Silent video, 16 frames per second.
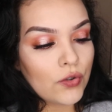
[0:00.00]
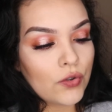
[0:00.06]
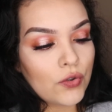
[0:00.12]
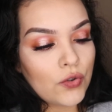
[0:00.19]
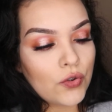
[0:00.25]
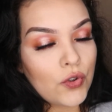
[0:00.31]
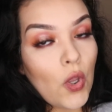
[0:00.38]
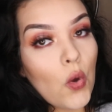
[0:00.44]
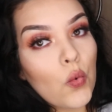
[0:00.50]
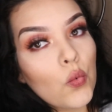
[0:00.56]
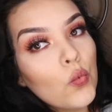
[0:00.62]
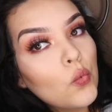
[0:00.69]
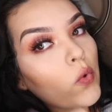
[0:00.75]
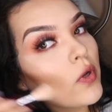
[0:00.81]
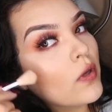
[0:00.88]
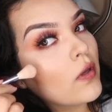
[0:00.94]

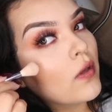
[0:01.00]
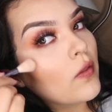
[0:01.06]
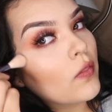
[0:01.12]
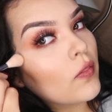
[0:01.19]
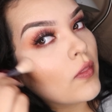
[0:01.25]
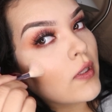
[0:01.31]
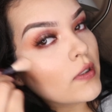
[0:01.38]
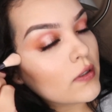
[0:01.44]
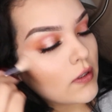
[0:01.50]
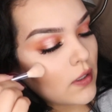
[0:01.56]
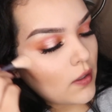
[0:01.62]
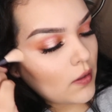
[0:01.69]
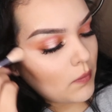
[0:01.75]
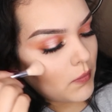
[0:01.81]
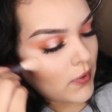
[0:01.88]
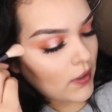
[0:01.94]
So this
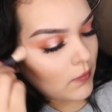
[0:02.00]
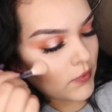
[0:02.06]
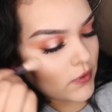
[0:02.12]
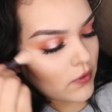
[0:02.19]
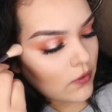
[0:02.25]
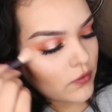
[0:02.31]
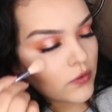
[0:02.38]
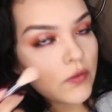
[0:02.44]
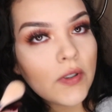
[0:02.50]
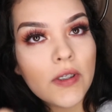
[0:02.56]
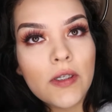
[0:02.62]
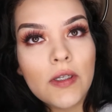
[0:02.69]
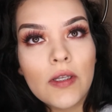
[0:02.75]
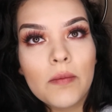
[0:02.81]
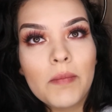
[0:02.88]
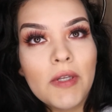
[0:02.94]
and I was also
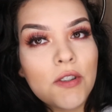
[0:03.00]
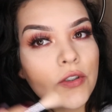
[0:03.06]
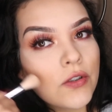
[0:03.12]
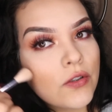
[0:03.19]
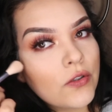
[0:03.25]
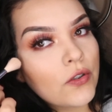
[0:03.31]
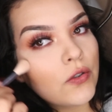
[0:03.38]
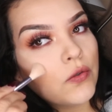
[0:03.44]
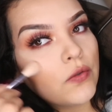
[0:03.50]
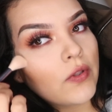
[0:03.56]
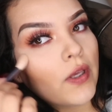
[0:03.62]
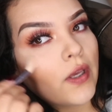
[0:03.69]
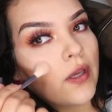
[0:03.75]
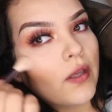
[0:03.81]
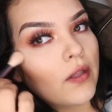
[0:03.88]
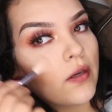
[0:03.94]
gonna mention too
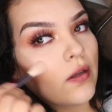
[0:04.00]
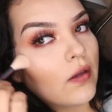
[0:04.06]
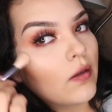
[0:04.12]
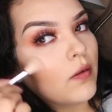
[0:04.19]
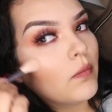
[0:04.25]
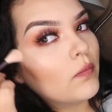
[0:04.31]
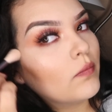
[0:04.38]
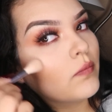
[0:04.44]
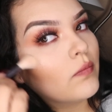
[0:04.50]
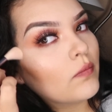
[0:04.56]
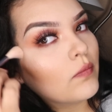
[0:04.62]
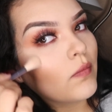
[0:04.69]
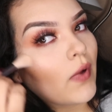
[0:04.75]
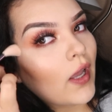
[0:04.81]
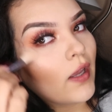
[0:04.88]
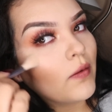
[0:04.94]
that
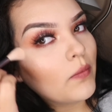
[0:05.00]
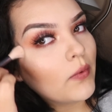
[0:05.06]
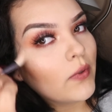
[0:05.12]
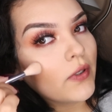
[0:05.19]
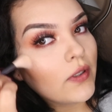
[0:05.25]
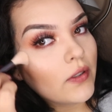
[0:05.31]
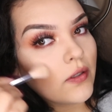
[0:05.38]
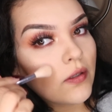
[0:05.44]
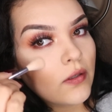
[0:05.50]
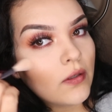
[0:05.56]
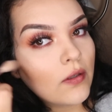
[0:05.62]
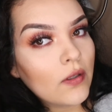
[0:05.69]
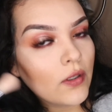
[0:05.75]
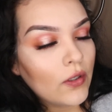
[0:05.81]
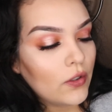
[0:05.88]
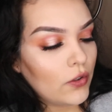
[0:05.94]
I would
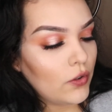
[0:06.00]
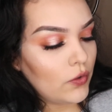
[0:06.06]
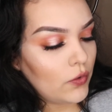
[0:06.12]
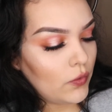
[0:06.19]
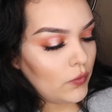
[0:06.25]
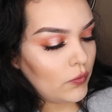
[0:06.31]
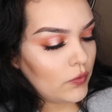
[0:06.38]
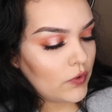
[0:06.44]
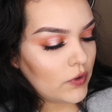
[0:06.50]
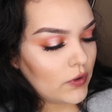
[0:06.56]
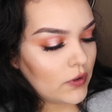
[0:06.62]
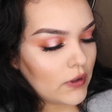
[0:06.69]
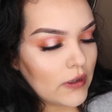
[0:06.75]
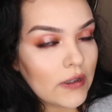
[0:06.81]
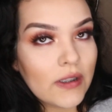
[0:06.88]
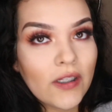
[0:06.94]
use
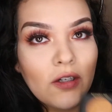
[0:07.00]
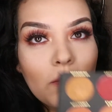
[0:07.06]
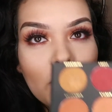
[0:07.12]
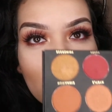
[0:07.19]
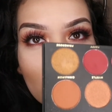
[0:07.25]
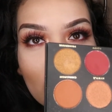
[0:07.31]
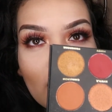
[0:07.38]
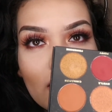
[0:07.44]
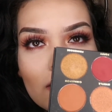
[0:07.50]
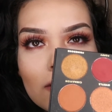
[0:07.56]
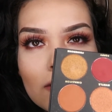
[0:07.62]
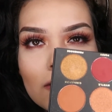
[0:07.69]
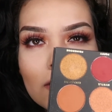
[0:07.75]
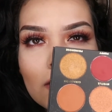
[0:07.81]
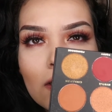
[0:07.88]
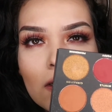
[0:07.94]
cinnamon as
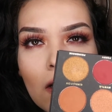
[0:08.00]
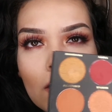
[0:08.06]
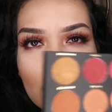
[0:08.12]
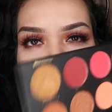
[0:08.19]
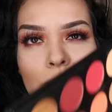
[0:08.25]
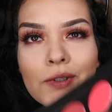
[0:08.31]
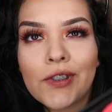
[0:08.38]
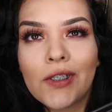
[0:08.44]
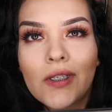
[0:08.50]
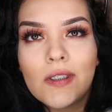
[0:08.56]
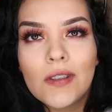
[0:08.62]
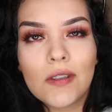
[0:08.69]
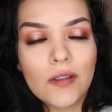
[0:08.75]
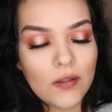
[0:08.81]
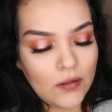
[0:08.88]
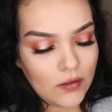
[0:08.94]
a contour
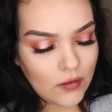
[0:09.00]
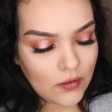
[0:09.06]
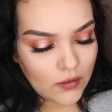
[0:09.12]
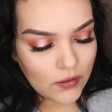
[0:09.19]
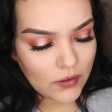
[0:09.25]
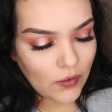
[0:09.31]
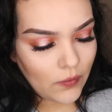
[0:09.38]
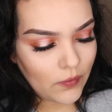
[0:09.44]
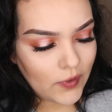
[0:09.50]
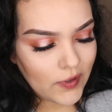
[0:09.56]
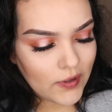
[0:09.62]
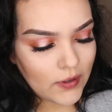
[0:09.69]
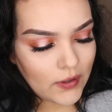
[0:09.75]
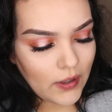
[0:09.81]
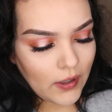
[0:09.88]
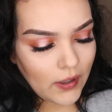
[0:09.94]
shade. So
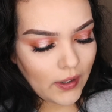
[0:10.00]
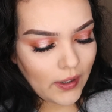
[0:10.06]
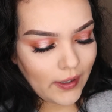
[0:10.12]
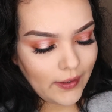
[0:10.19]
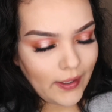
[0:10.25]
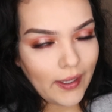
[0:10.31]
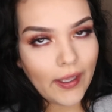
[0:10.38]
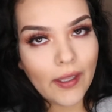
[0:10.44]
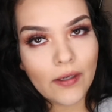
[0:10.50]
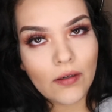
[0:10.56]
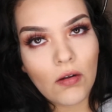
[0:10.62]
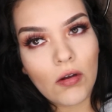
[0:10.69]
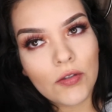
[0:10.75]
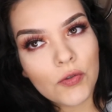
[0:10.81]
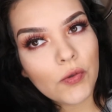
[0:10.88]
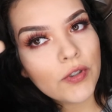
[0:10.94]
this is like a highlight and
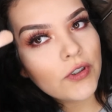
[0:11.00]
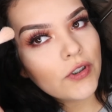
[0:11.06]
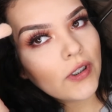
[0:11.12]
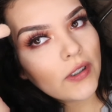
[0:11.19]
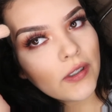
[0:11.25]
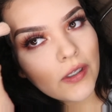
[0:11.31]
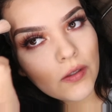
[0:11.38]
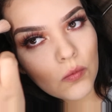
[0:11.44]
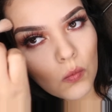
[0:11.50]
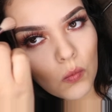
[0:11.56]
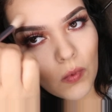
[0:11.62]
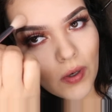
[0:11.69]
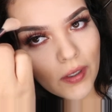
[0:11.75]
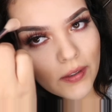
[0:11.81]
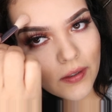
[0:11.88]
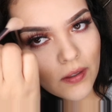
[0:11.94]
contour shade in
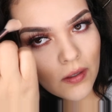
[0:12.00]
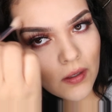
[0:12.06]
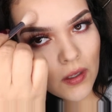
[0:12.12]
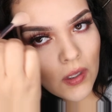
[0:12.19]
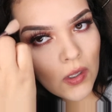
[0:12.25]
one,